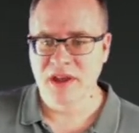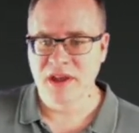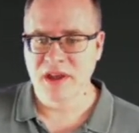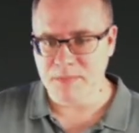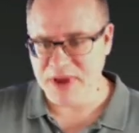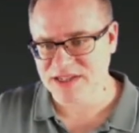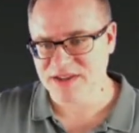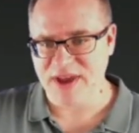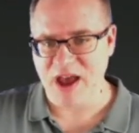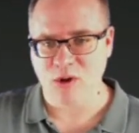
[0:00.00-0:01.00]
the basics
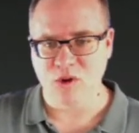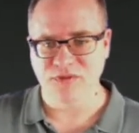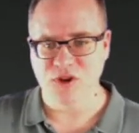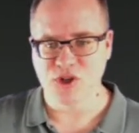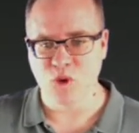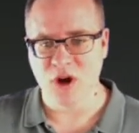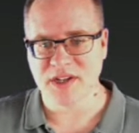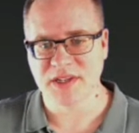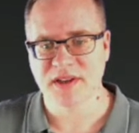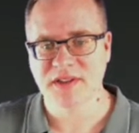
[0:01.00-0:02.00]
of how ColdFusion
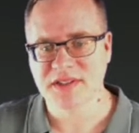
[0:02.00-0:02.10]
works,